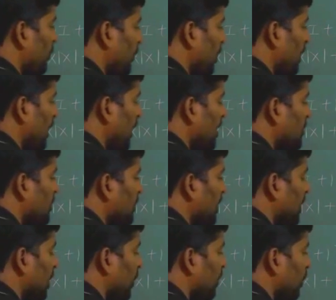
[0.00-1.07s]
one H
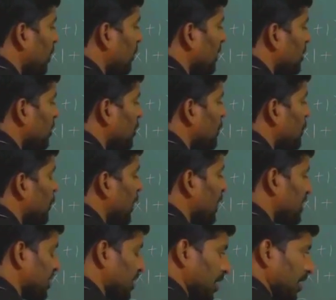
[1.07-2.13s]
may couple with 2
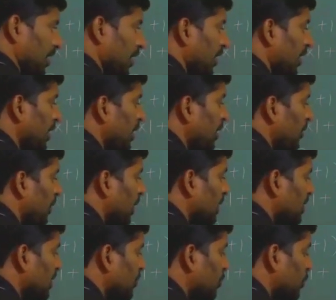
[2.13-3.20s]
H atoms. For
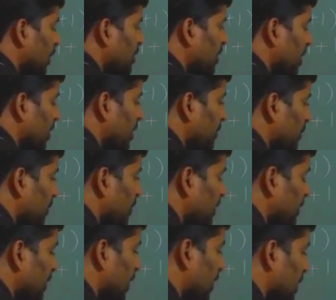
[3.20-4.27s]
these 2 H atoms,
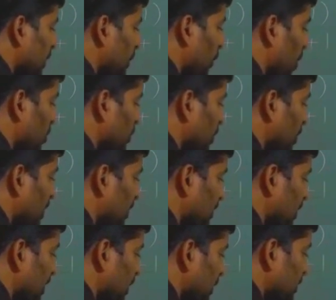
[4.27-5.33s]
these are the
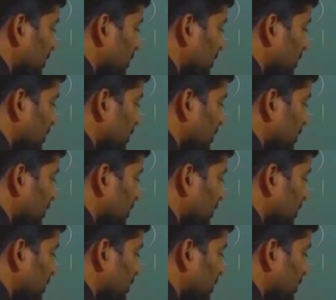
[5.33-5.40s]
possibilities.